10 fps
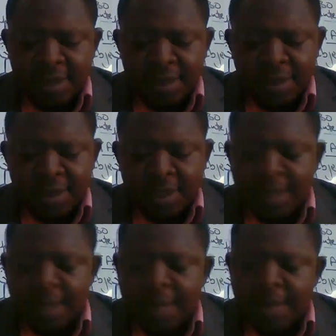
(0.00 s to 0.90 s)
to
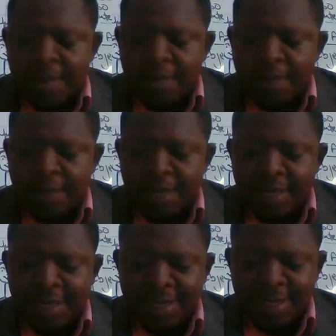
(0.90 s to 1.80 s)
determine the
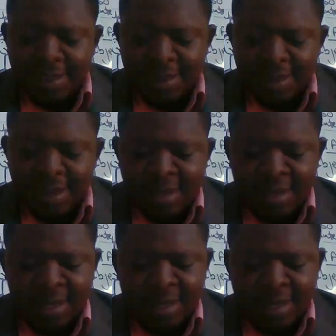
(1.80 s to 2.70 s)
patient's health
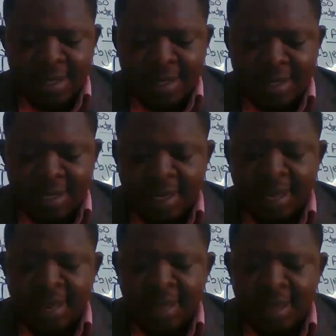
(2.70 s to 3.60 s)
status
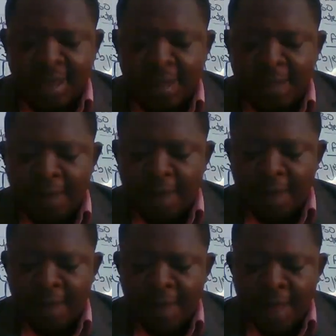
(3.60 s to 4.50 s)
and identify
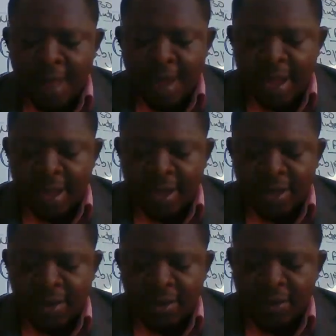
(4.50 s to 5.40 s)
an
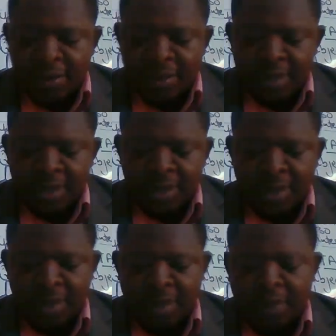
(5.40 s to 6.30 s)
actual or potential
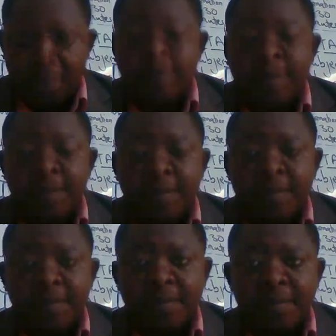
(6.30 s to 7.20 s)
health problem.
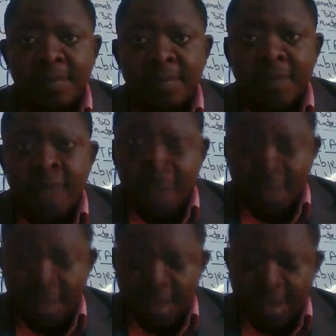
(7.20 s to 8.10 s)

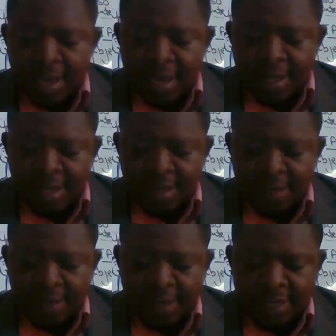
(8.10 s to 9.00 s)
The analysis of
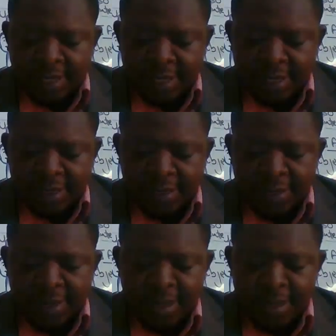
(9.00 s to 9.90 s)
data is
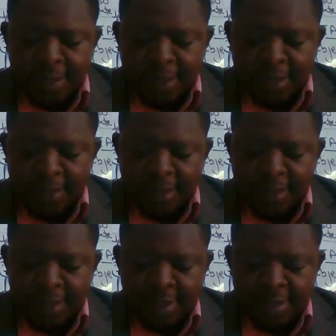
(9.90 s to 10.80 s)
included as part of the
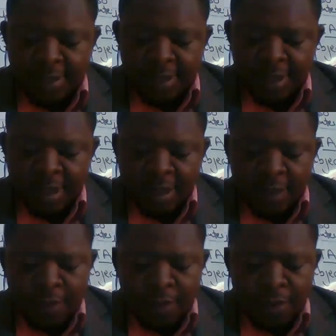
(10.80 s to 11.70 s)
assessment
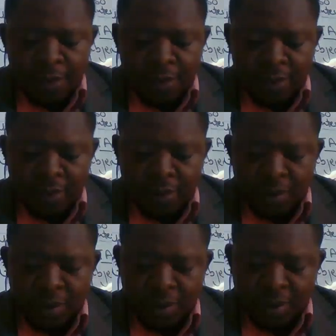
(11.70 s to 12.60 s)
for those who
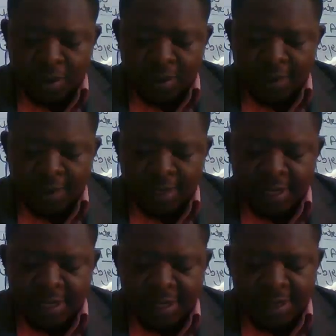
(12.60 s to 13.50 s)
wish to
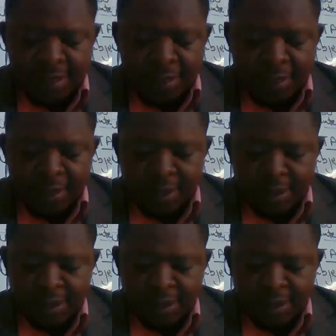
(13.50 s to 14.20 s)
emphasize its importance.